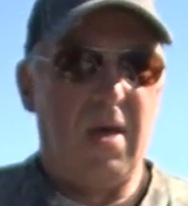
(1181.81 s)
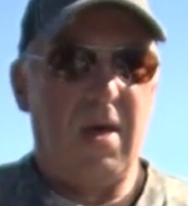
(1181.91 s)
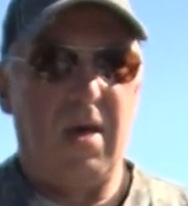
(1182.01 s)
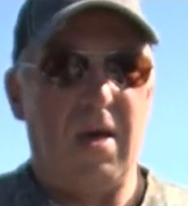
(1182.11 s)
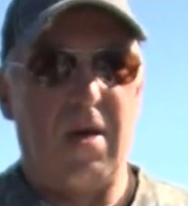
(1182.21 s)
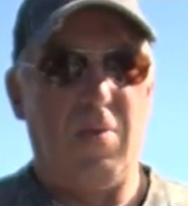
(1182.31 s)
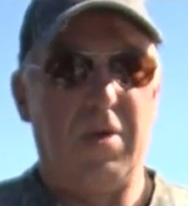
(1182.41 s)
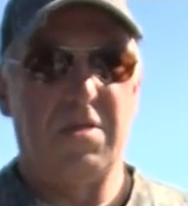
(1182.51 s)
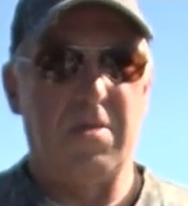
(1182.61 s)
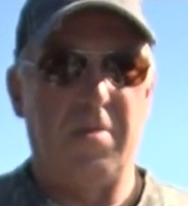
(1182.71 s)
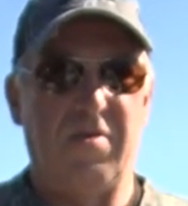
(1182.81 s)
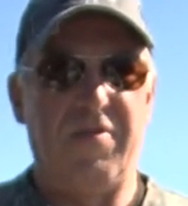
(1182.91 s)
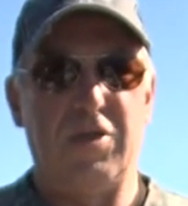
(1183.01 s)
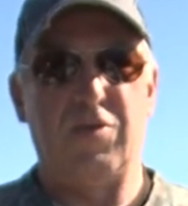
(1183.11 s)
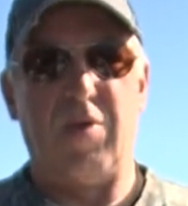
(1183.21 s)
uh, with some of the
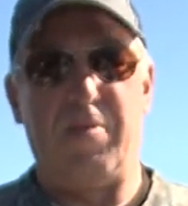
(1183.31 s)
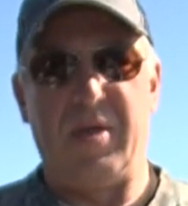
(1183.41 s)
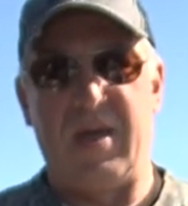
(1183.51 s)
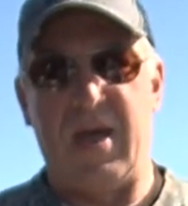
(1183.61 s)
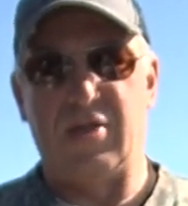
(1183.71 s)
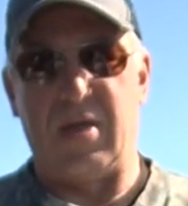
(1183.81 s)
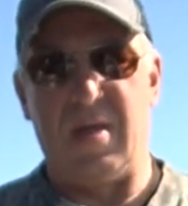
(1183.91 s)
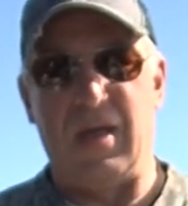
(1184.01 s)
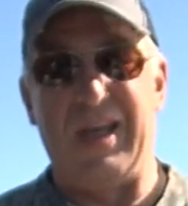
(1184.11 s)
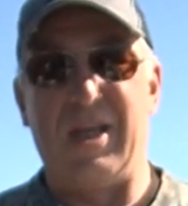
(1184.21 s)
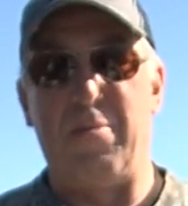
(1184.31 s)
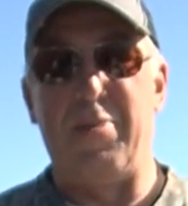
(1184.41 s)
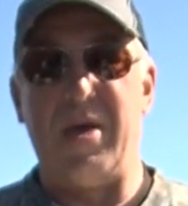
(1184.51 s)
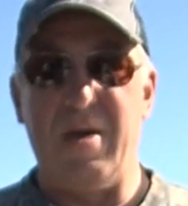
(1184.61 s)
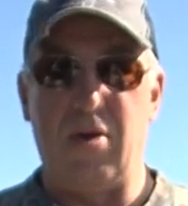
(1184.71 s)
fish we've been catching, it
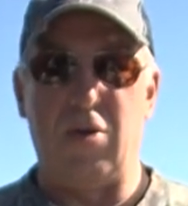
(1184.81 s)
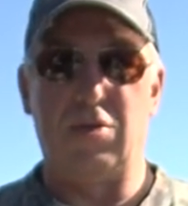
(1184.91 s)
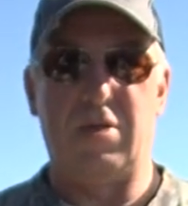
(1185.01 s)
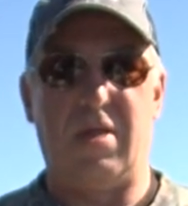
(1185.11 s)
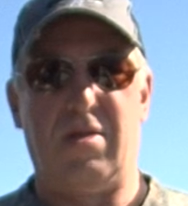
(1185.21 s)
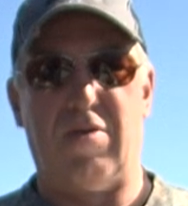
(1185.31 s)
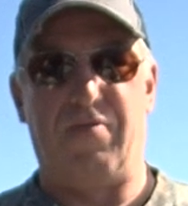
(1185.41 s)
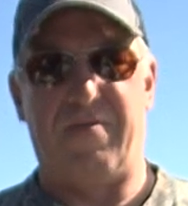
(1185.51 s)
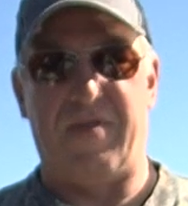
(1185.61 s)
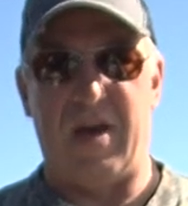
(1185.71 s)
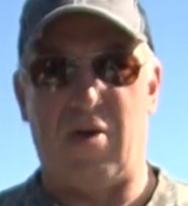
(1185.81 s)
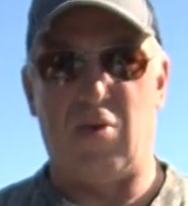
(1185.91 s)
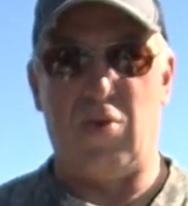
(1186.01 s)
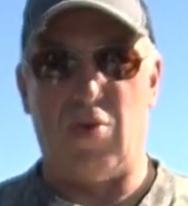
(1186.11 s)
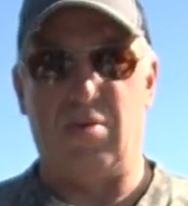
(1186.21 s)
appears that they're
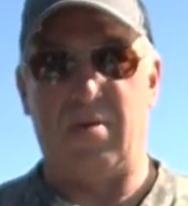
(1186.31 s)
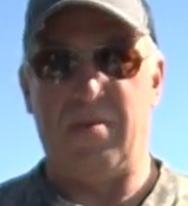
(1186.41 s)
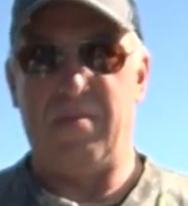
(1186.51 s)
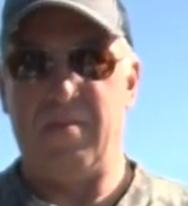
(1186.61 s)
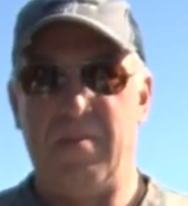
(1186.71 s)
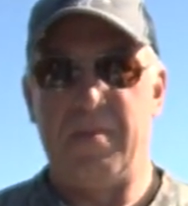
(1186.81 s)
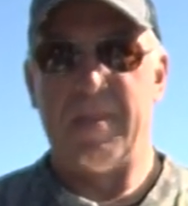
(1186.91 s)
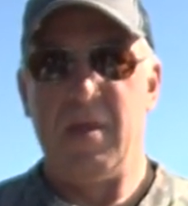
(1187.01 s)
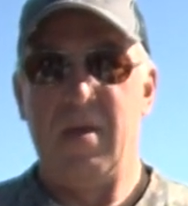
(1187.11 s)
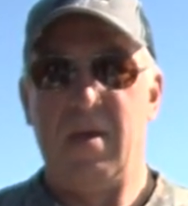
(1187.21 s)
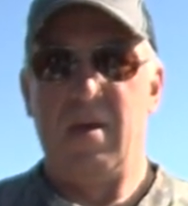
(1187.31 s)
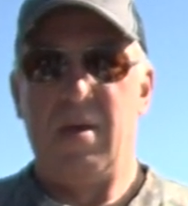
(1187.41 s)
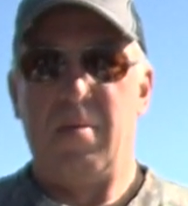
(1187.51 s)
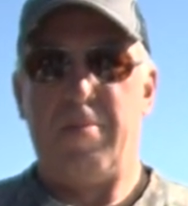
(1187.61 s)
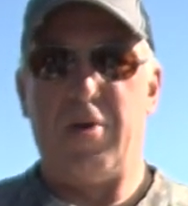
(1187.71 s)
foul hook.
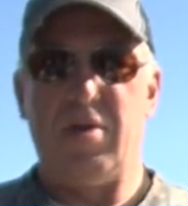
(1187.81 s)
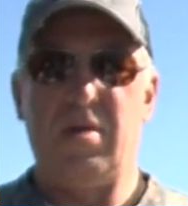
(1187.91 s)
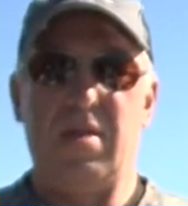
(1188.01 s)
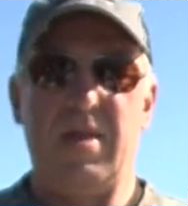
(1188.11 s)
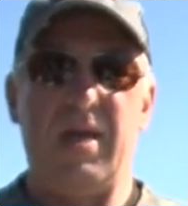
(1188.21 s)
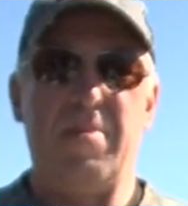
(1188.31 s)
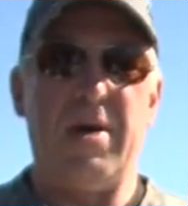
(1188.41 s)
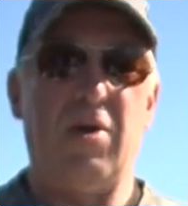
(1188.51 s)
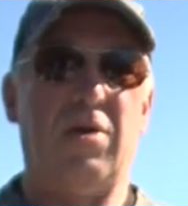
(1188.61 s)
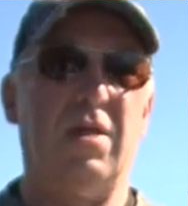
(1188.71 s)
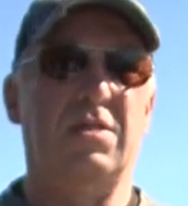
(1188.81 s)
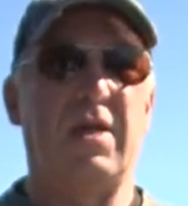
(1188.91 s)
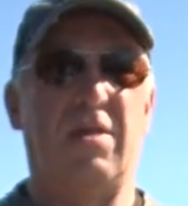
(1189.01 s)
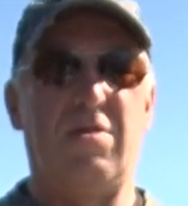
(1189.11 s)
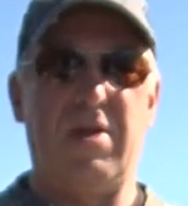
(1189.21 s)
But the thing about it is
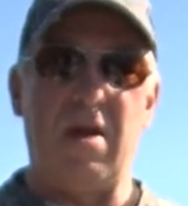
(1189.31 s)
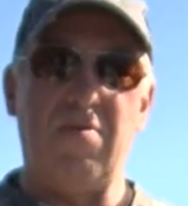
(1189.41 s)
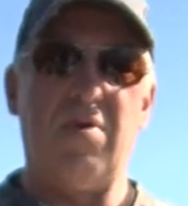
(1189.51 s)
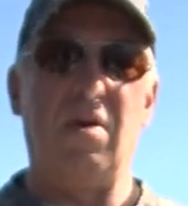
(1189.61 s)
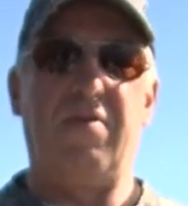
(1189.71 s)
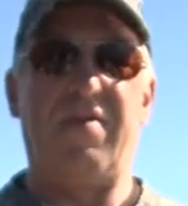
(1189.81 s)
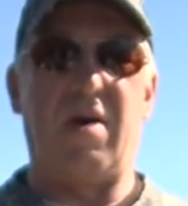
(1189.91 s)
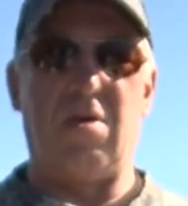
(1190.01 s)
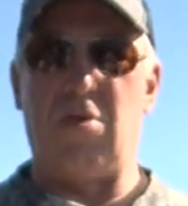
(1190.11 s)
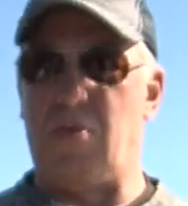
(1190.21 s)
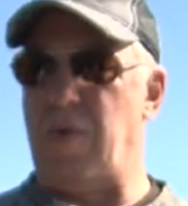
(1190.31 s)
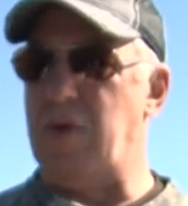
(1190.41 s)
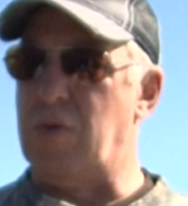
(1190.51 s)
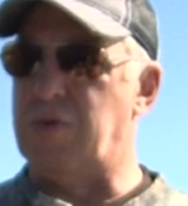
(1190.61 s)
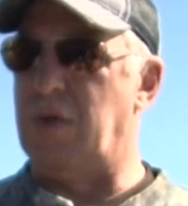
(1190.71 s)
that they're not really foul hook. We're
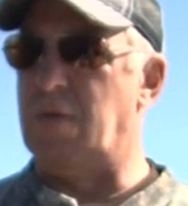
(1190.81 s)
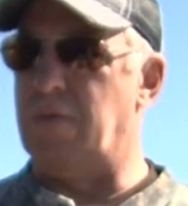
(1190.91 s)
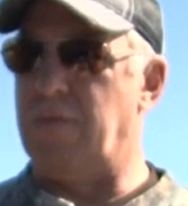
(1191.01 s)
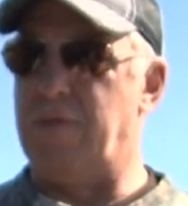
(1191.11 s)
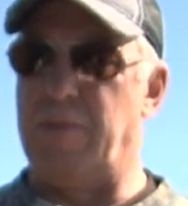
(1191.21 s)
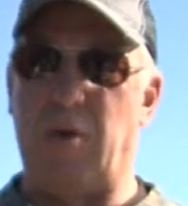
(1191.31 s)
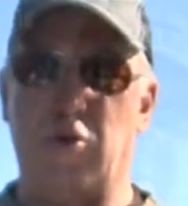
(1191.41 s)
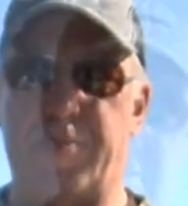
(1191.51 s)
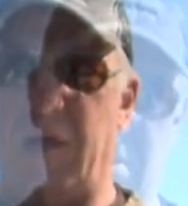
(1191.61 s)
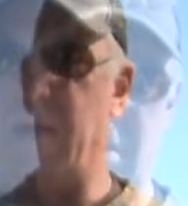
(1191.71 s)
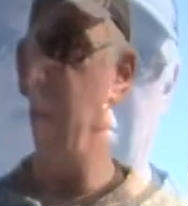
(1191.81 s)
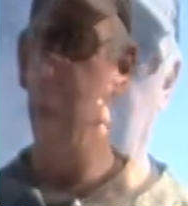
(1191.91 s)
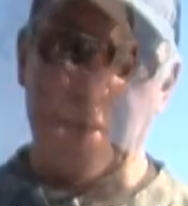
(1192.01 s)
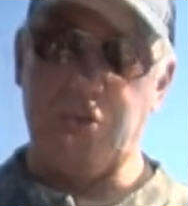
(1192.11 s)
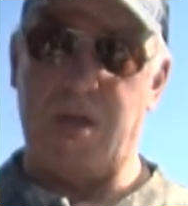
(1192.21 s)
using, for the most part, uh,
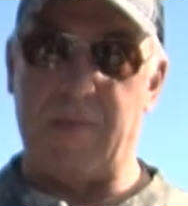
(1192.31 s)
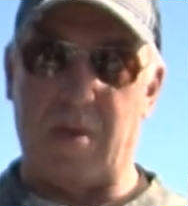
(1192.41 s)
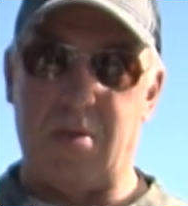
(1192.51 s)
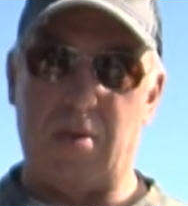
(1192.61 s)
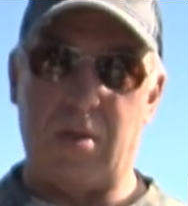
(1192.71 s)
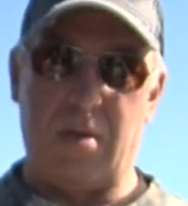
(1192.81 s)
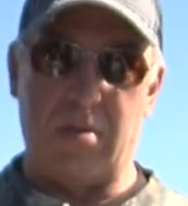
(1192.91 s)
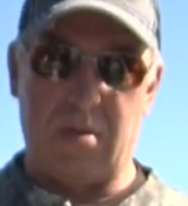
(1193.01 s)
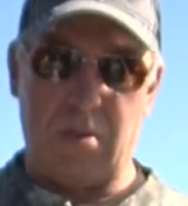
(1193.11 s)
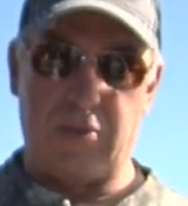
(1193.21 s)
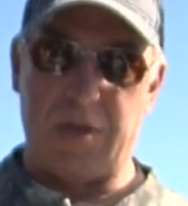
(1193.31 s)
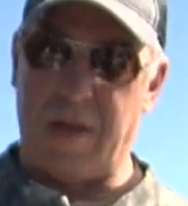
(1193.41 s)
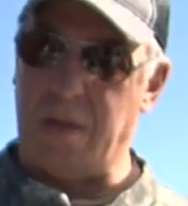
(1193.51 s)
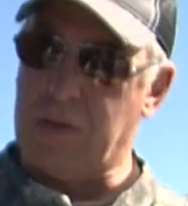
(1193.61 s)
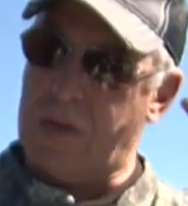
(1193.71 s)
one treble hook and two
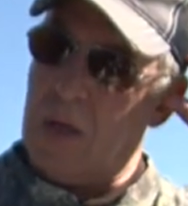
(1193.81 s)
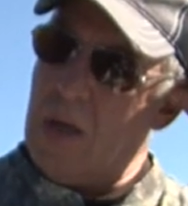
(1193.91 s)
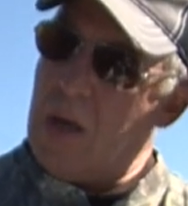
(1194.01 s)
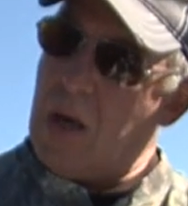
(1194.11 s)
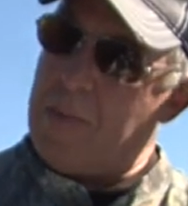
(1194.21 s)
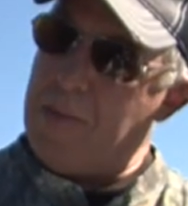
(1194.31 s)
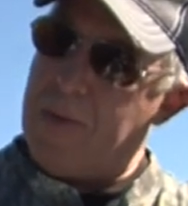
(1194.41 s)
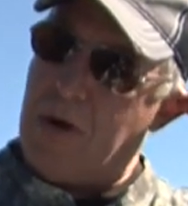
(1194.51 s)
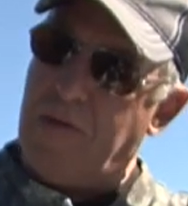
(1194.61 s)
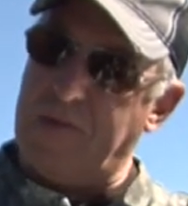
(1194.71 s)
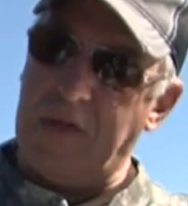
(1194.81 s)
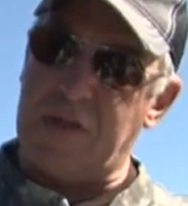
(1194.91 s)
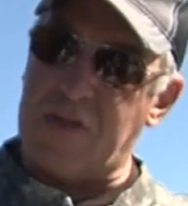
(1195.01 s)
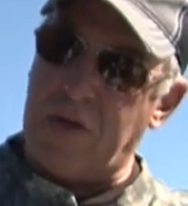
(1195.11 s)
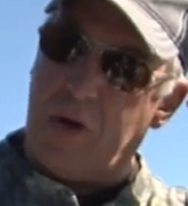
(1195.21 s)
singles up above. And
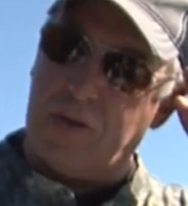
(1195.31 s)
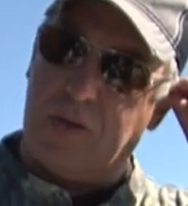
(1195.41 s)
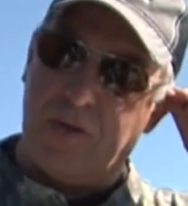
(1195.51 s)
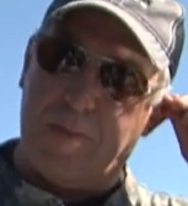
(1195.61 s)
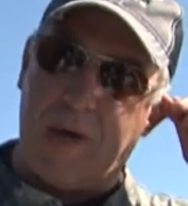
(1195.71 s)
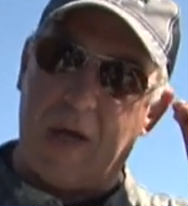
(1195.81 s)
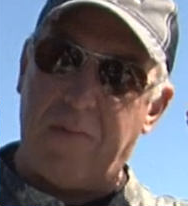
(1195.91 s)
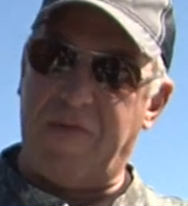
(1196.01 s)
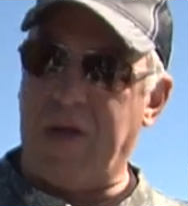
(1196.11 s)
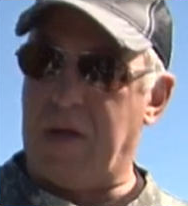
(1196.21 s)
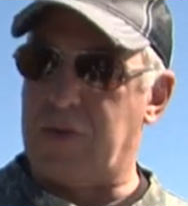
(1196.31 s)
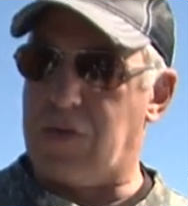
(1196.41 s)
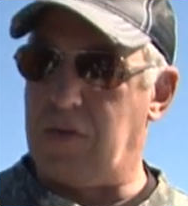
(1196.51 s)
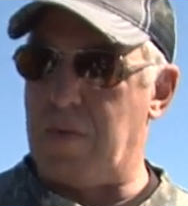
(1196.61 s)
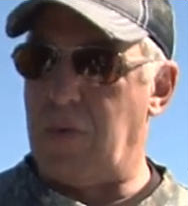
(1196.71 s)
these sturgeon, they're bottom feeders,
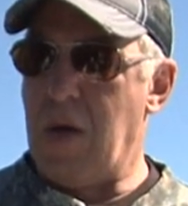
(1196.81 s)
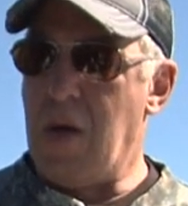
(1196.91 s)
so